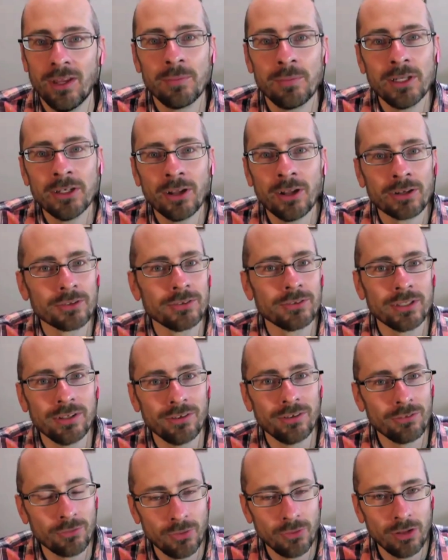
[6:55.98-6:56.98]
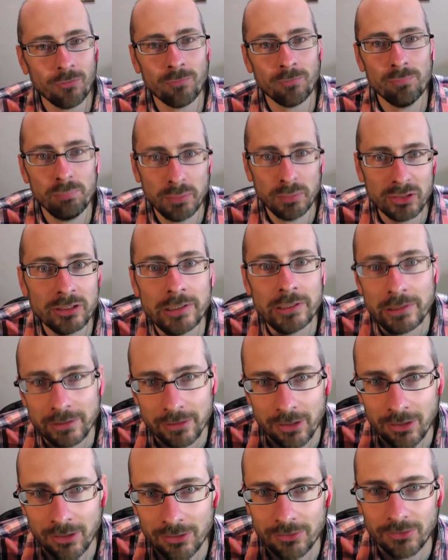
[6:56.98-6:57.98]
I mean, not only the $12 billion
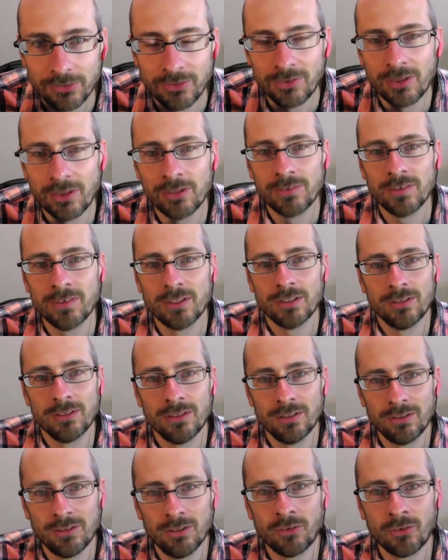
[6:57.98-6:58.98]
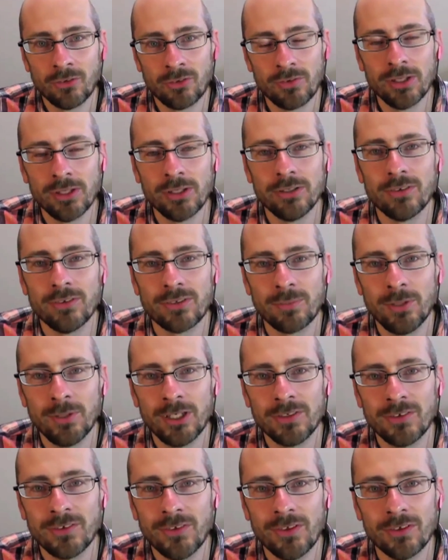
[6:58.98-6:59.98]
that Australia is
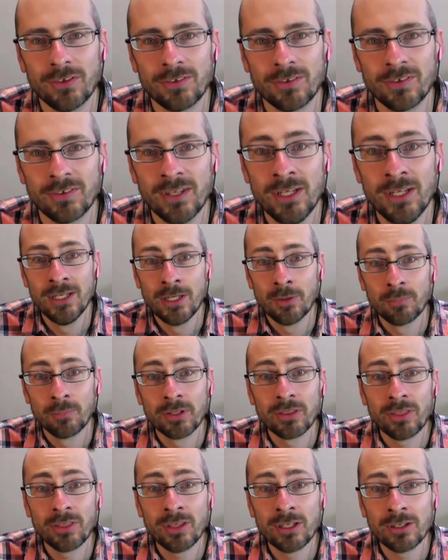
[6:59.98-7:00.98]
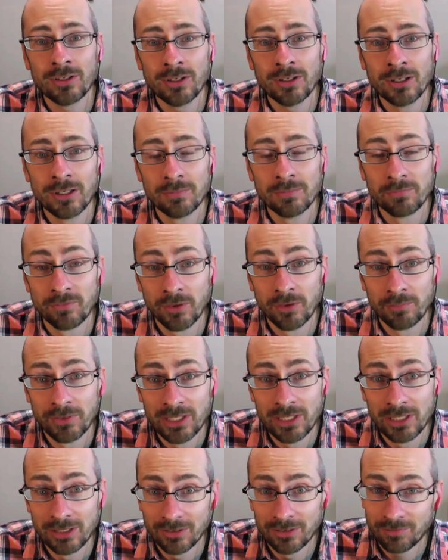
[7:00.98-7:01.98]
committing to this, but think from
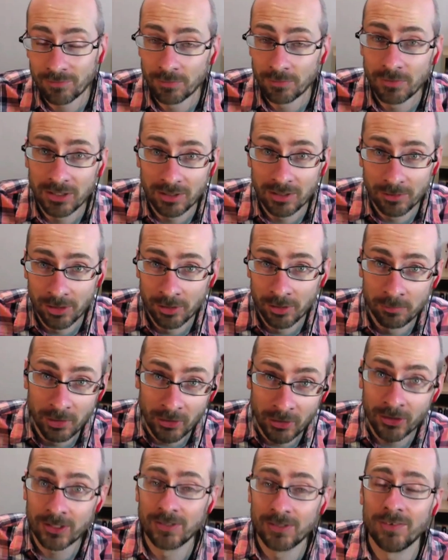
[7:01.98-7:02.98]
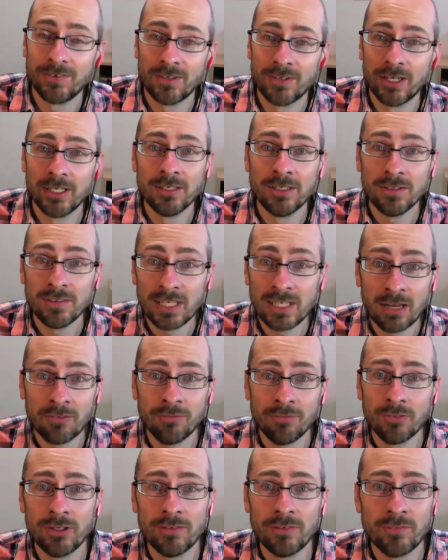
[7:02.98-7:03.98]
the American side, the
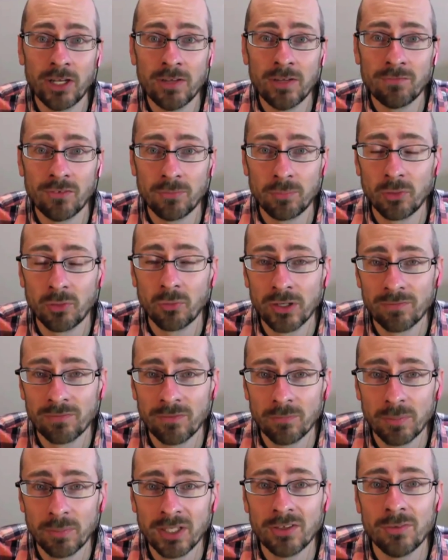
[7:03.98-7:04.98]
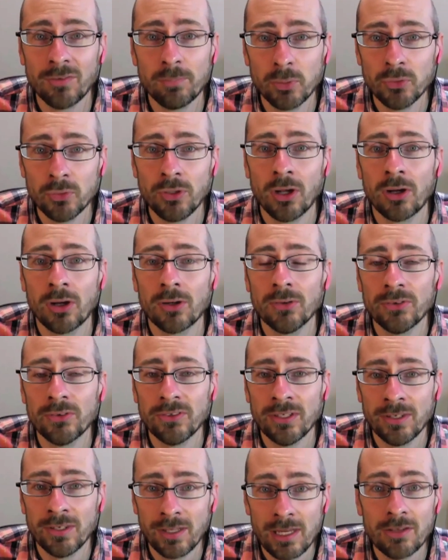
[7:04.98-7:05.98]
F-35 has been one of the biggest boondoggles
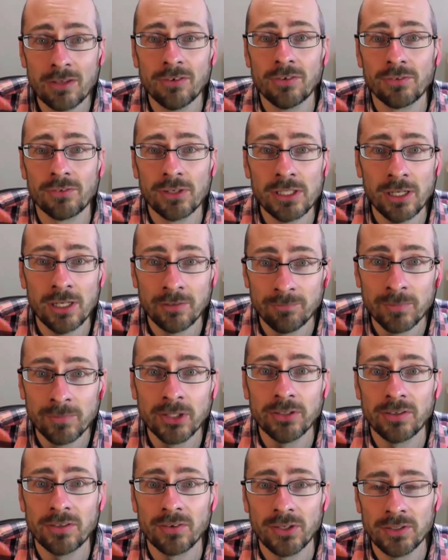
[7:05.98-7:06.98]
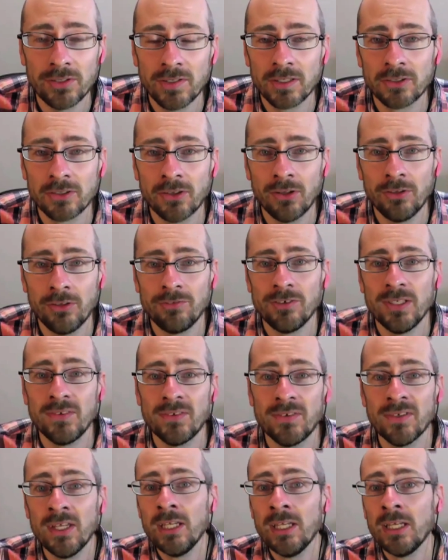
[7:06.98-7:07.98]
in the history of military
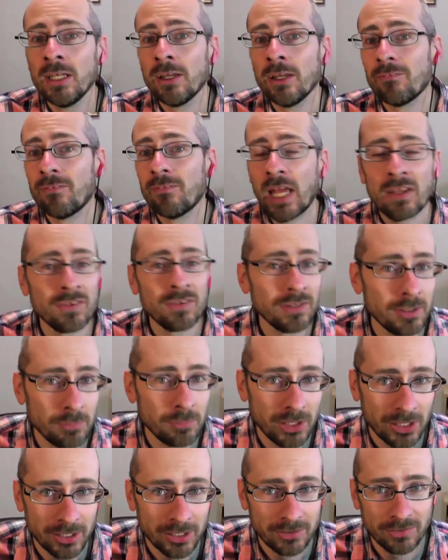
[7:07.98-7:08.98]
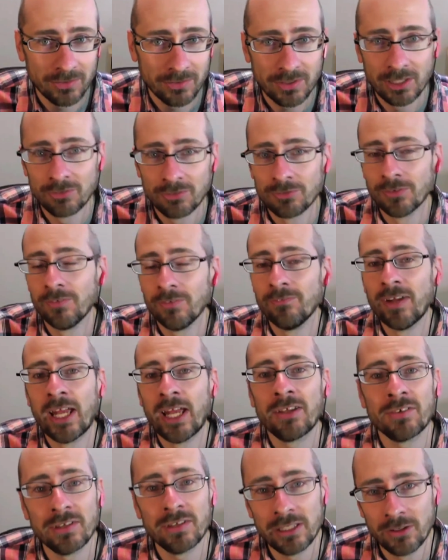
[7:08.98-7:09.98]
technologies, vastly behind schedule,
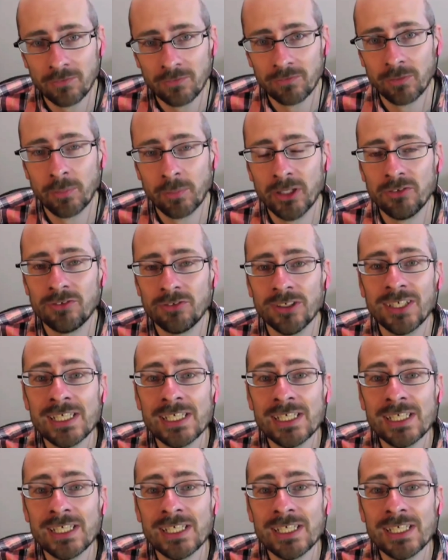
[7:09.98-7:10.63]
vastly over budget.